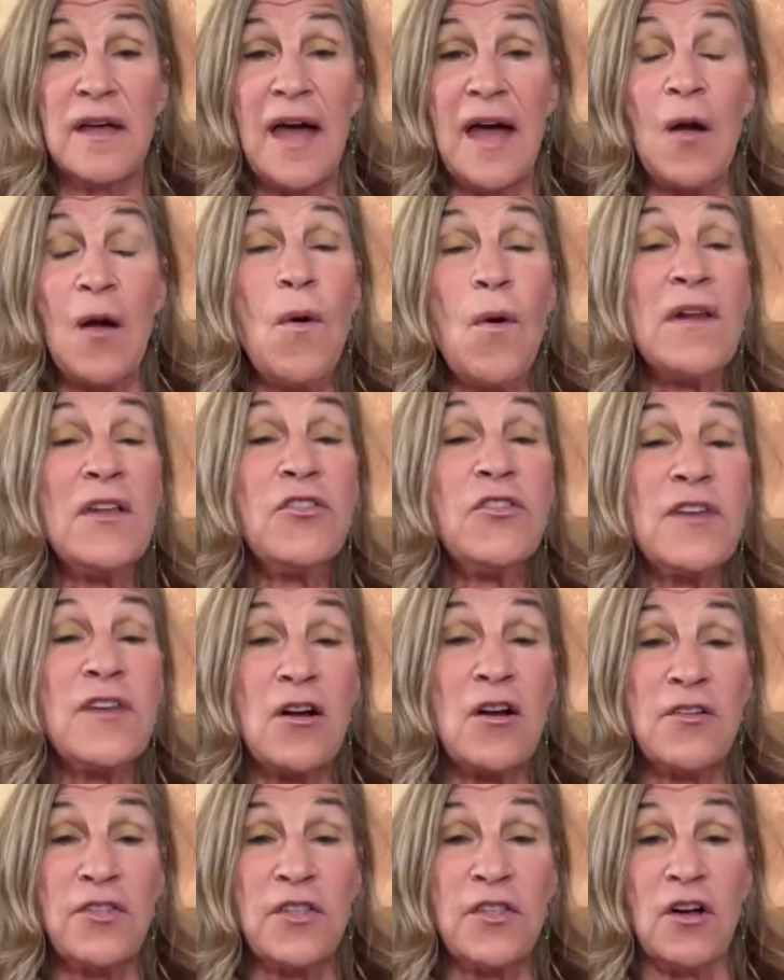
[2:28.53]
I want to
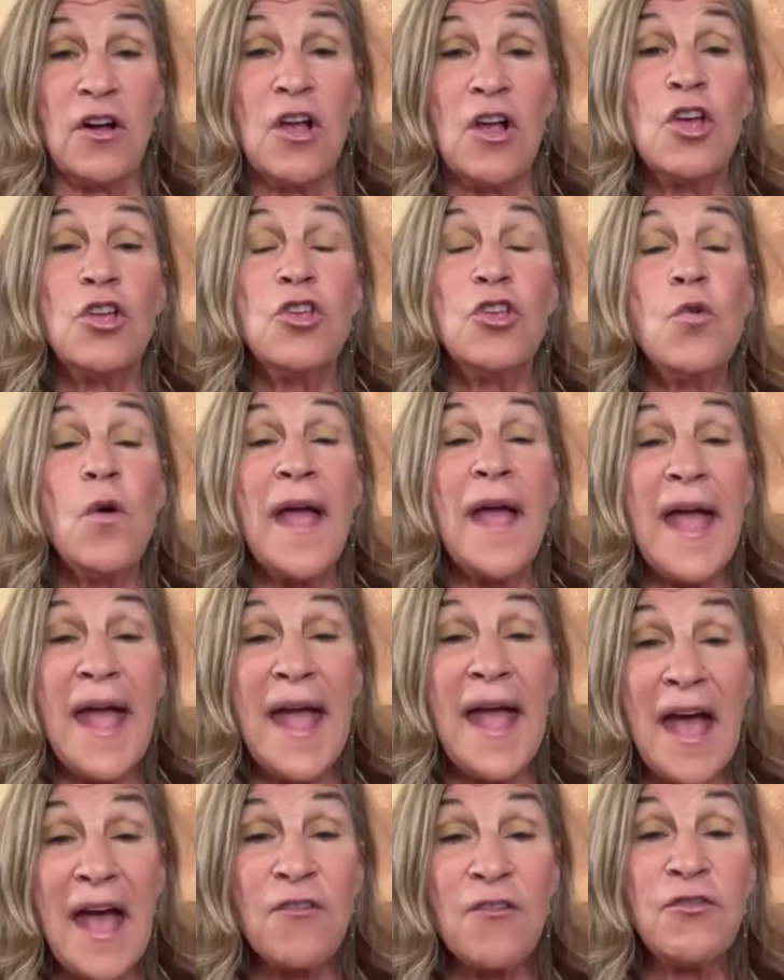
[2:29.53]
start there. You
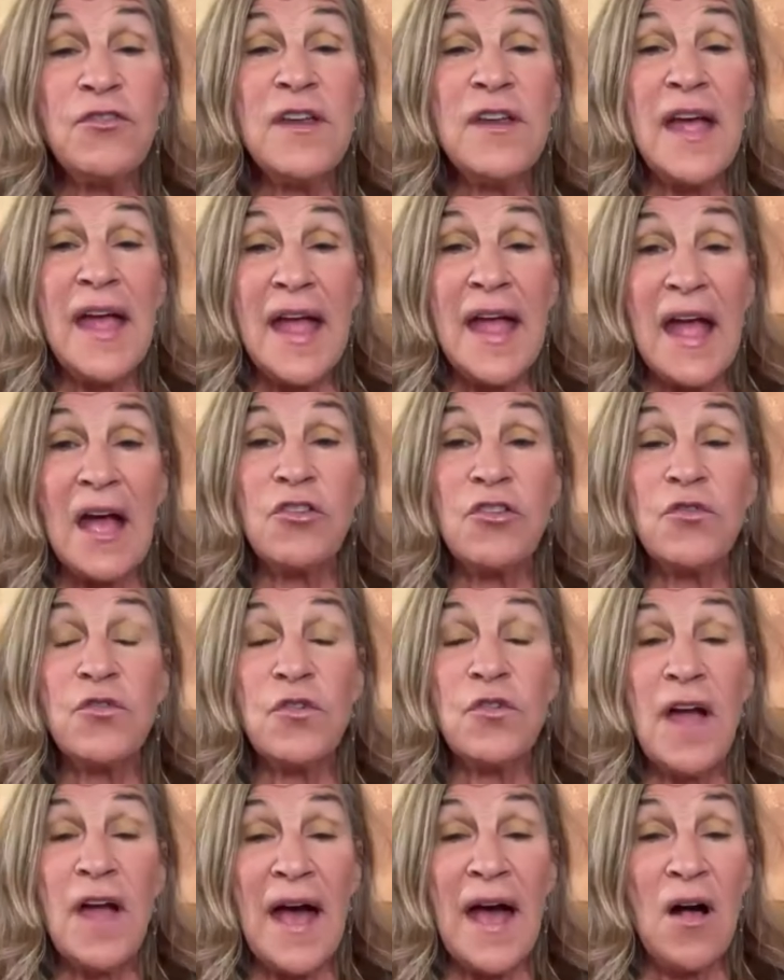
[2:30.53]
have to ask
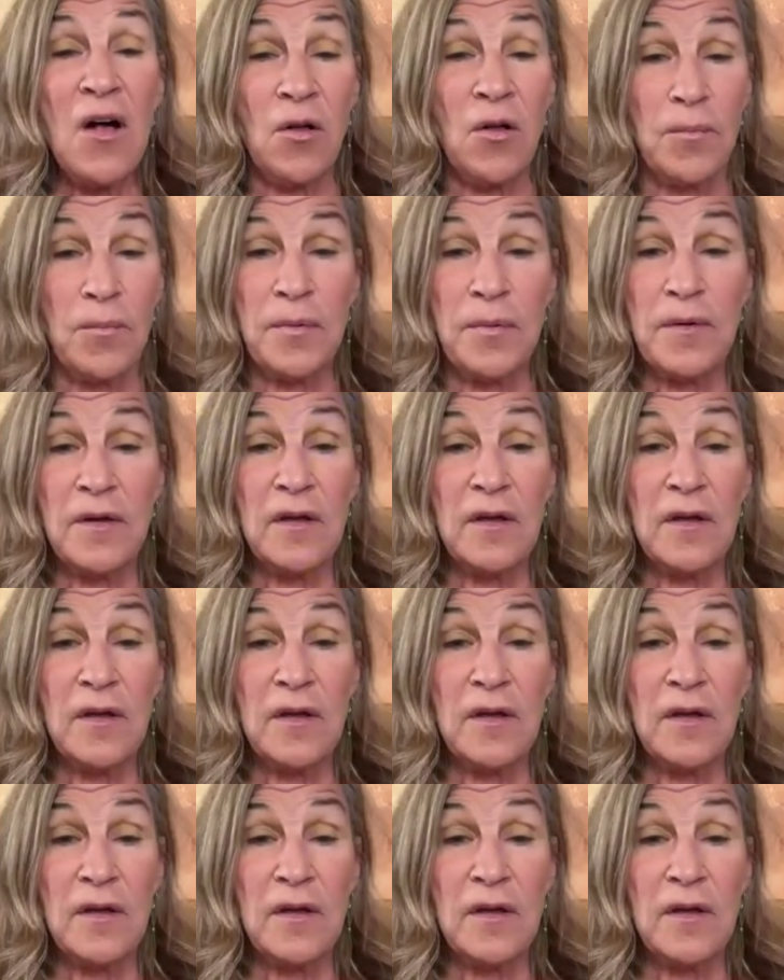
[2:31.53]
for help.